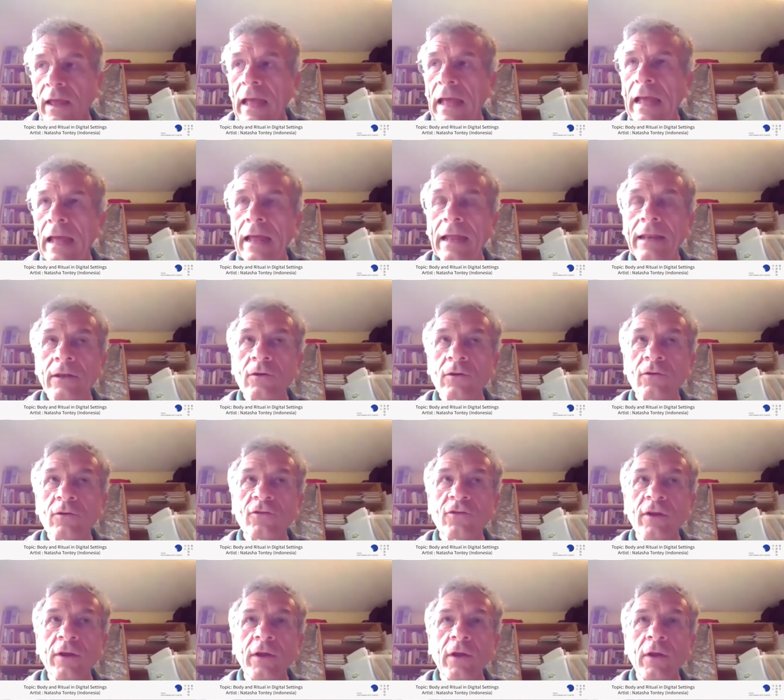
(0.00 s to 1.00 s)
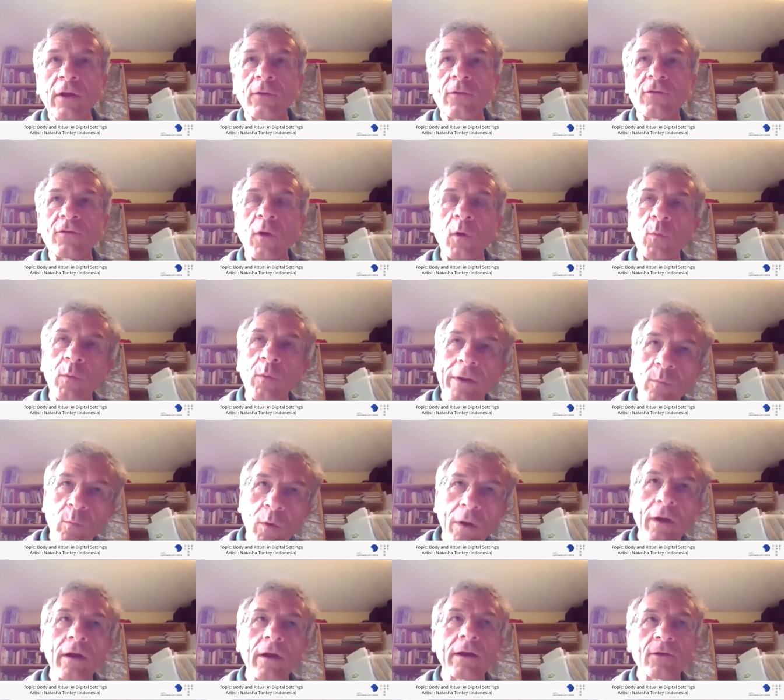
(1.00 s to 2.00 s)
And so we
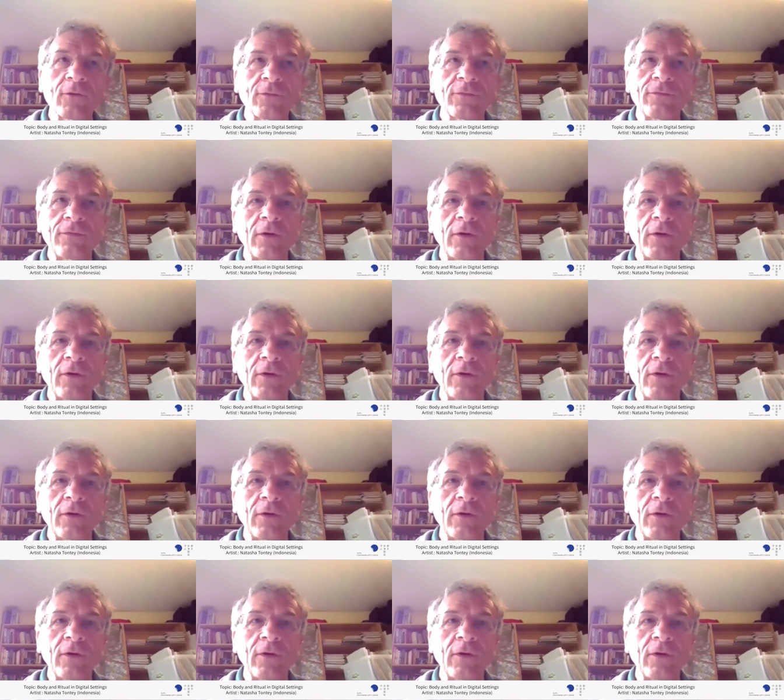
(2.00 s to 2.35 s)
worked